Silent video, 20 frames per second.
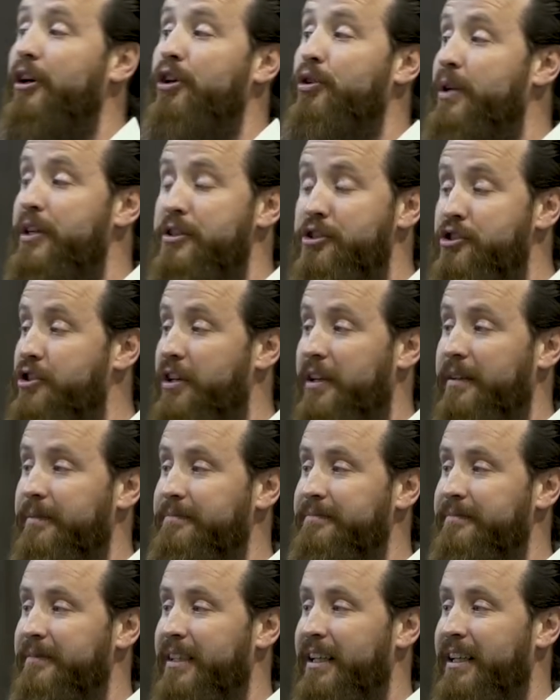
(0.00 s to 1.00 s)
a Christian.
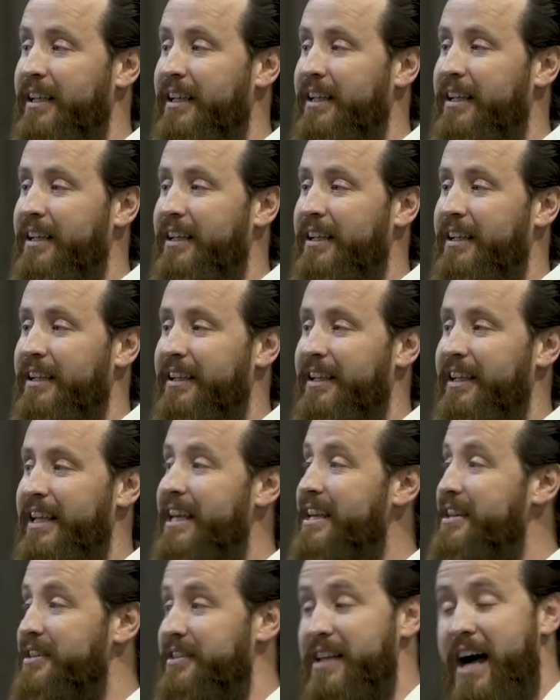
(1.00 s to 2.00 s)

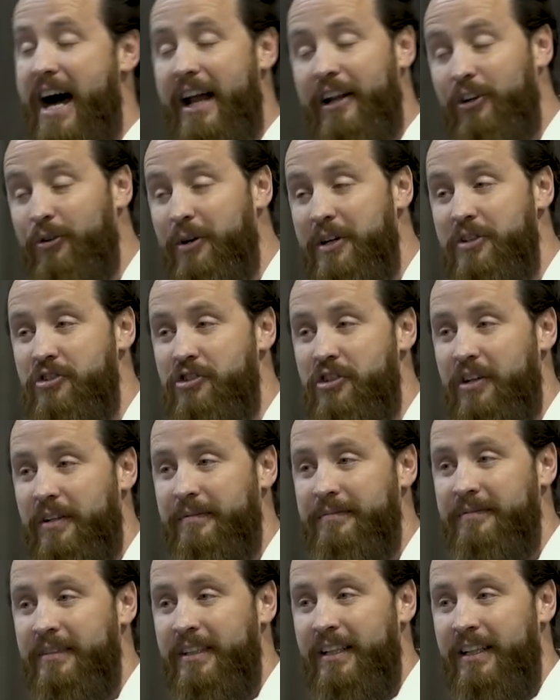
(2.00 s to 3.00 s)
He is not a Christian.
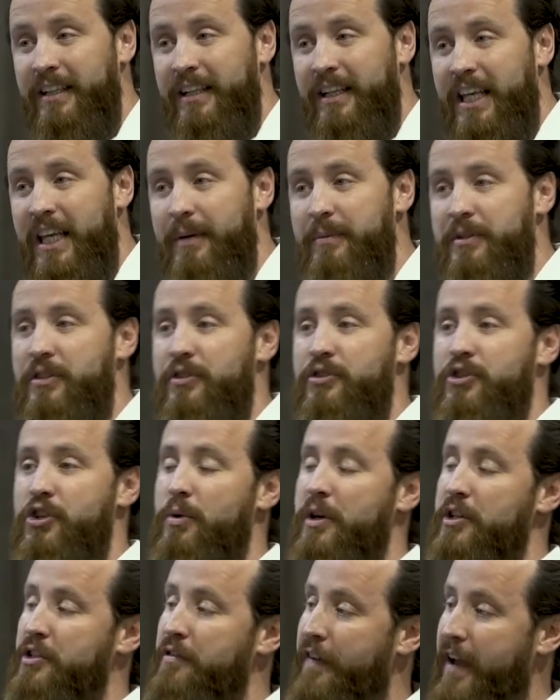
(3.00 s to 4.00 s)
He was a
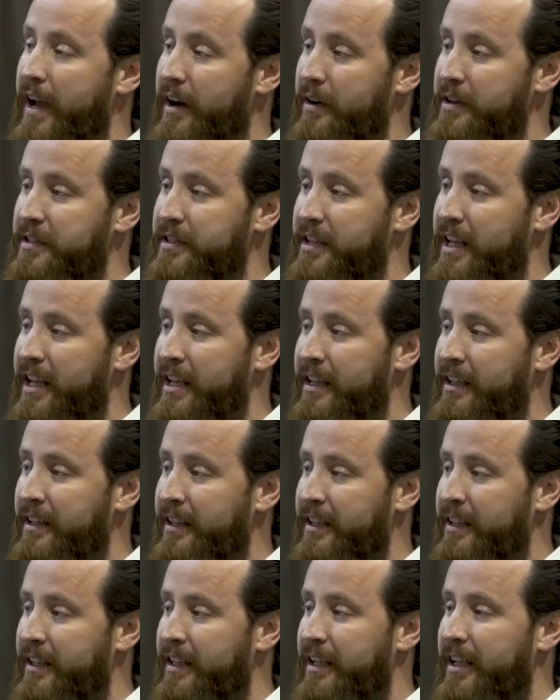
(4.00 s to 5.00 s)
Jewish Pharisee
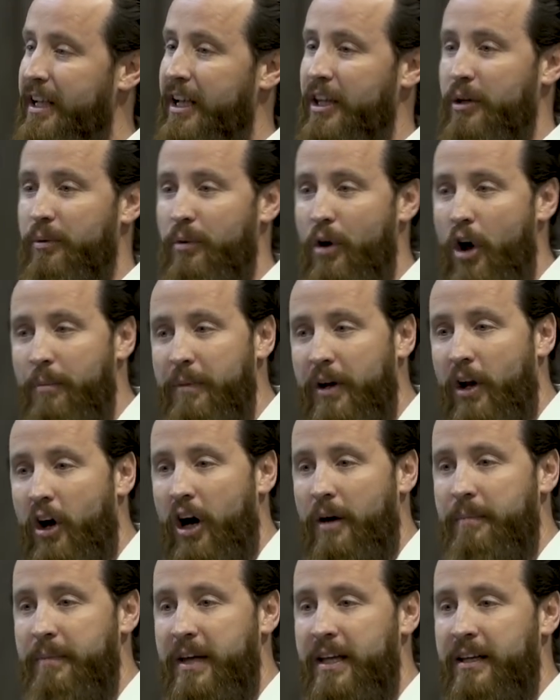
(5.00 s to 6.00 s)
in the Roman
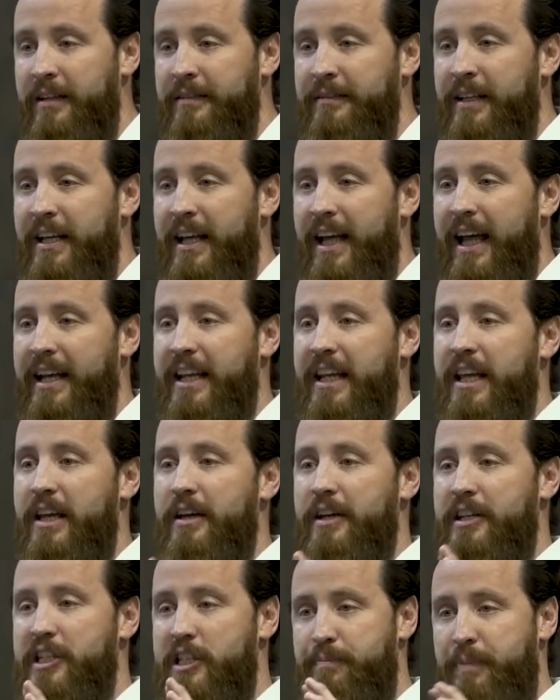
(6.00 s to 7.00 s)
army, and he
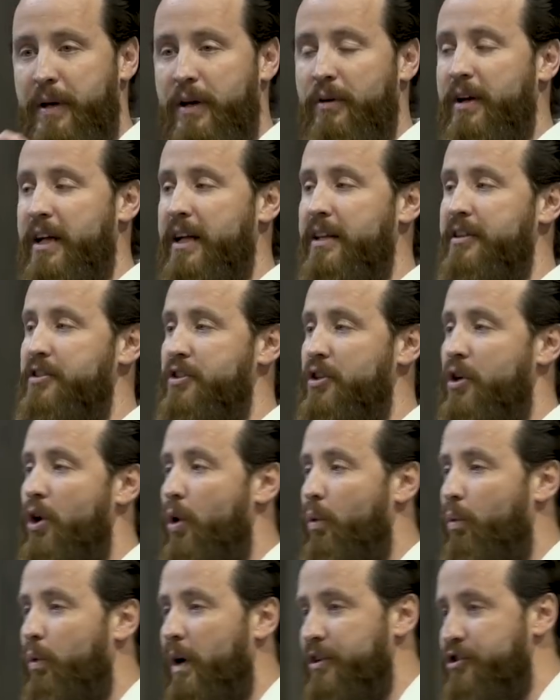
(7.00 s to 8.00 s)
experienced
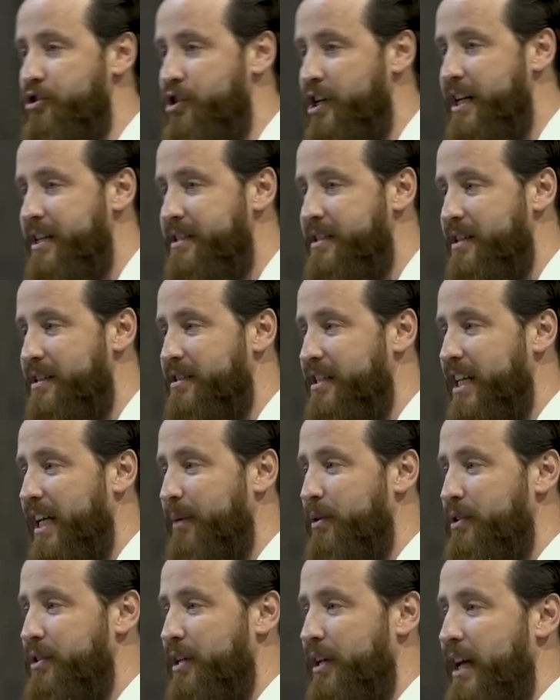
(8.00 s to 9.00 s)
what Jesus said
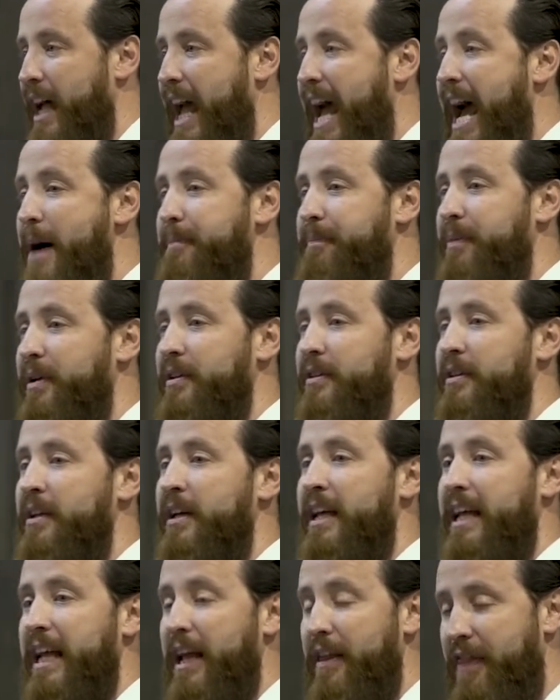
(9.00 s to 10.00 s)
was going to happen
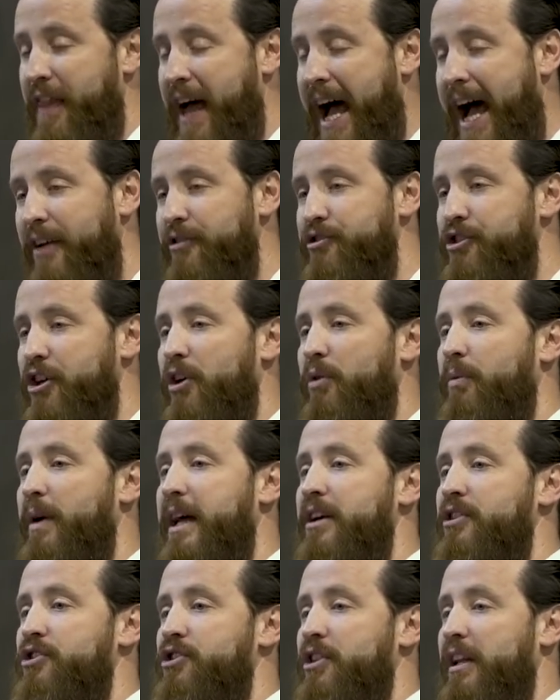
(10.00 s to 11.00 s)
in that
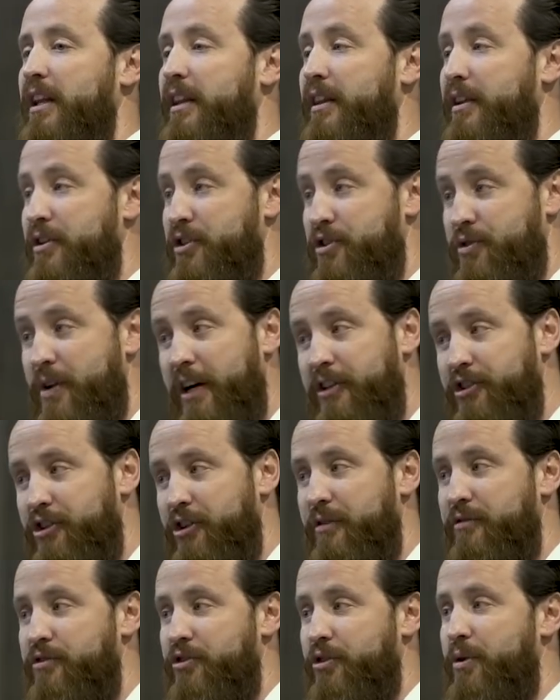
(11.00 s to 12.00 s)
generation, in the destruction
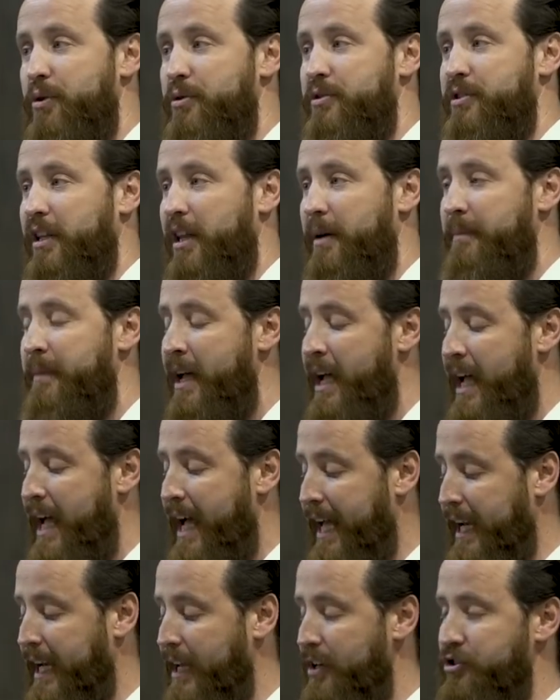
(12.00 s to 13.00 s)
of Jerusalem.
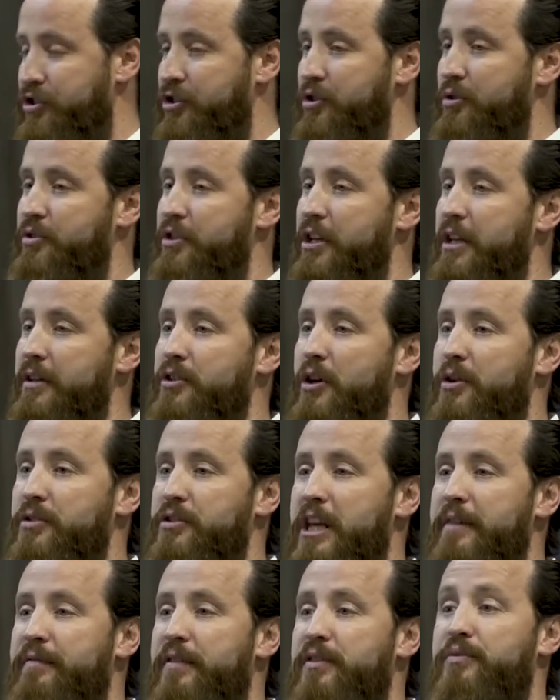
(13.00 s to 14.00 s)
And as
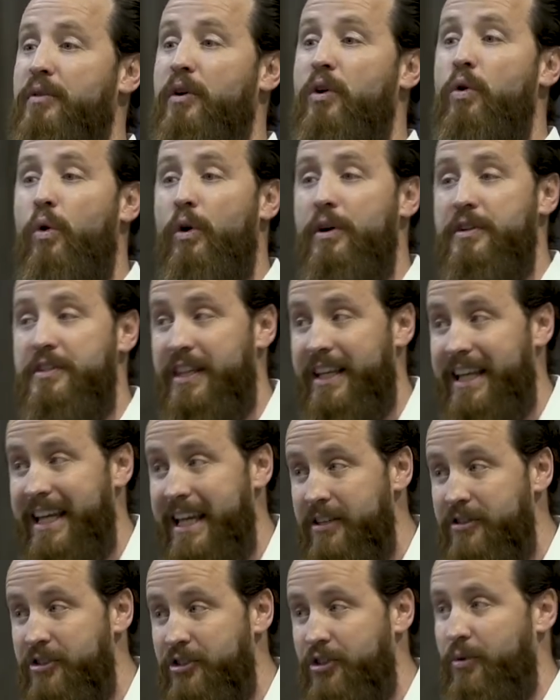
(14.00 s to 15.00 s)
Josephus records the
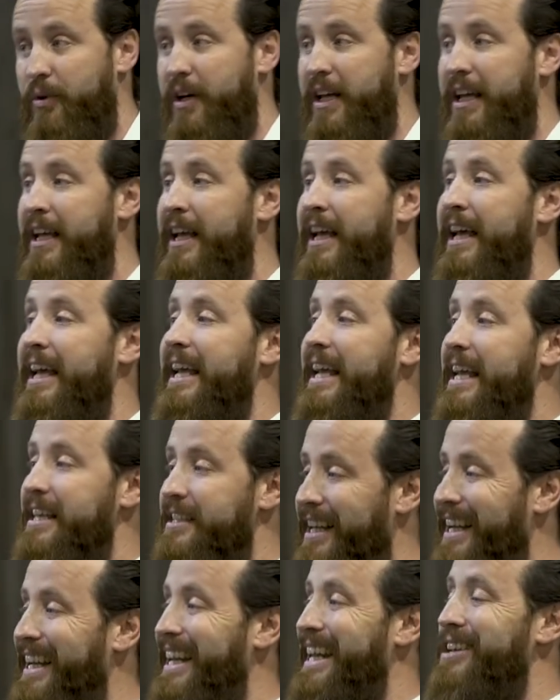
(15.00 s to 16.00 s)
history,
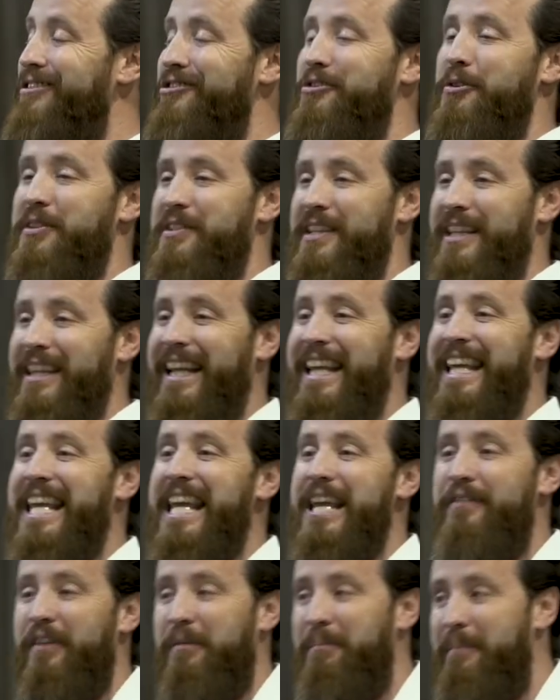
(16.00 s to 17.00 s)
isn't it interesting that
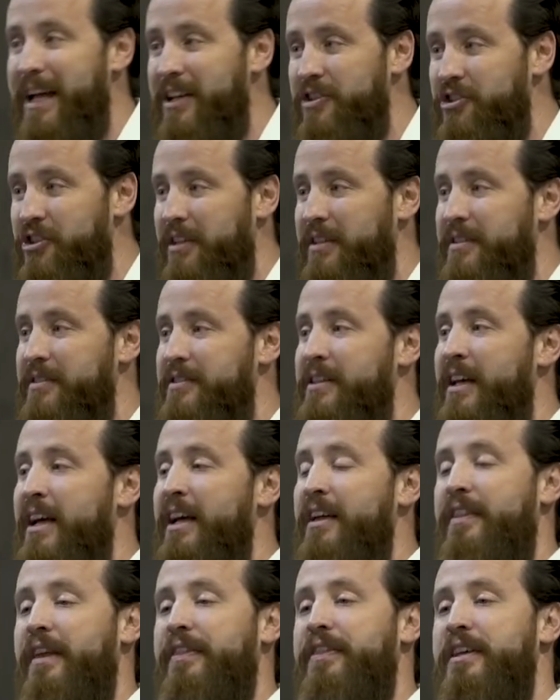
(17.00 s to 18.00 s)
he even mentions
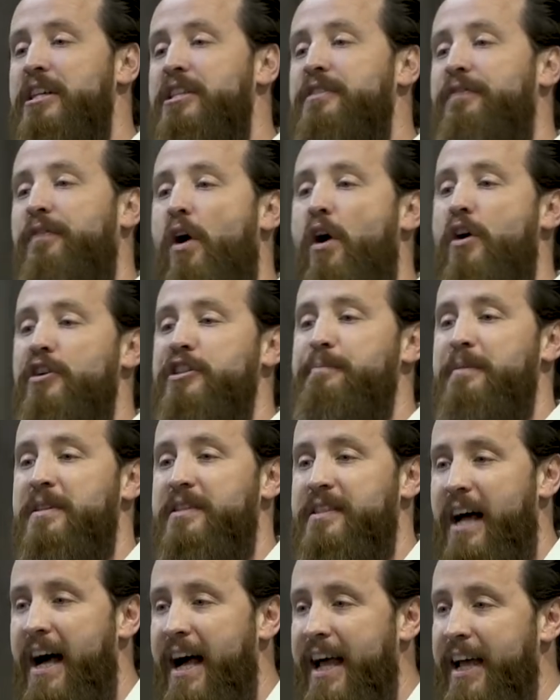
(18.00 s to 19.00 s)
that these false
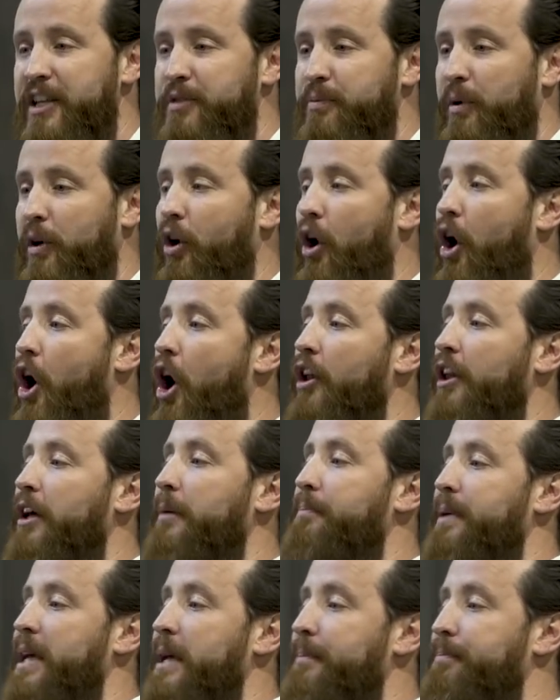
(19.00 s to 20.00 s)
messiahs were
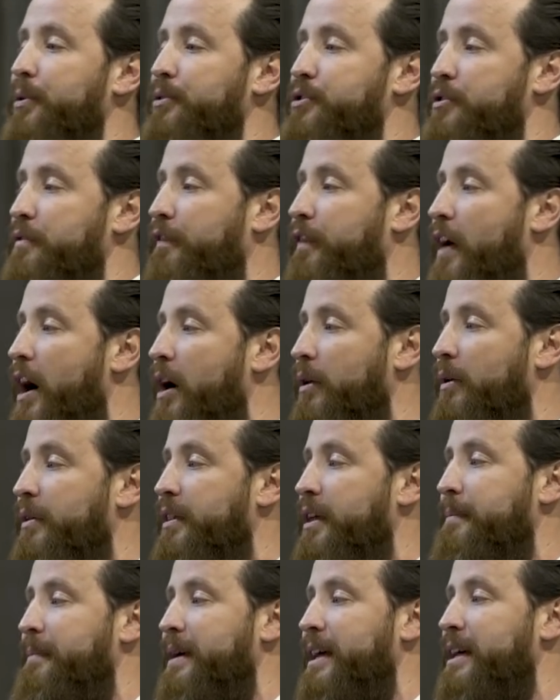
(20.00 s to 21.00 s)
calling people to follow
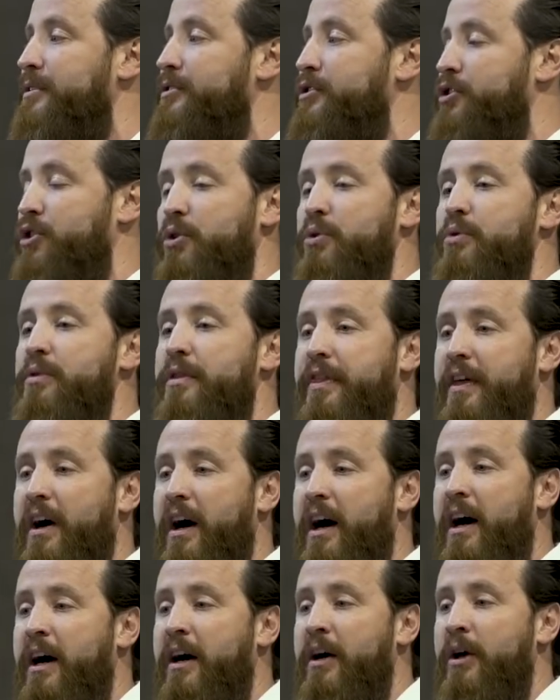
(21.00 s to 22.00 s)
them into
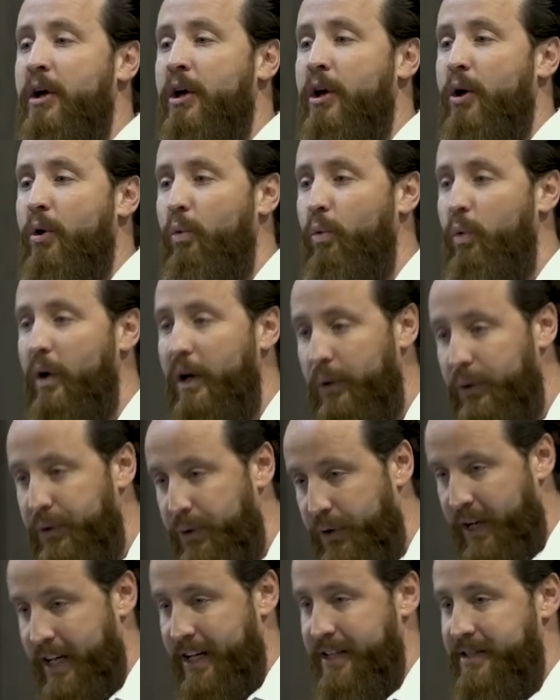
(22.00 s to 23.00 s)
the
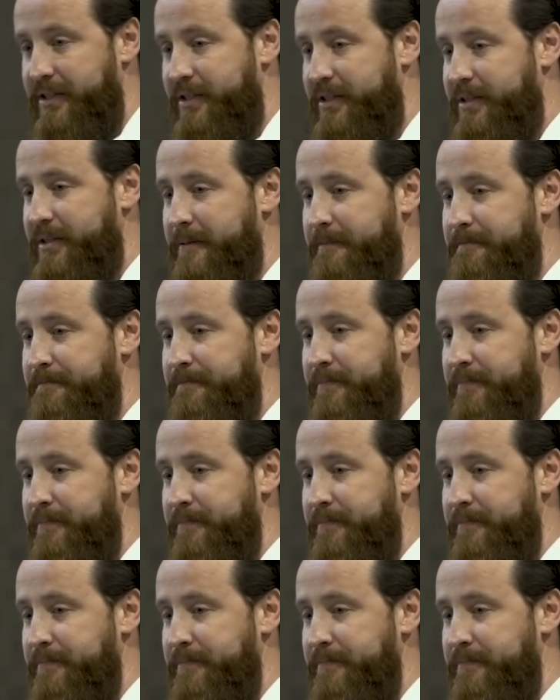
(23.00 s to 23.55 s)
wilderness?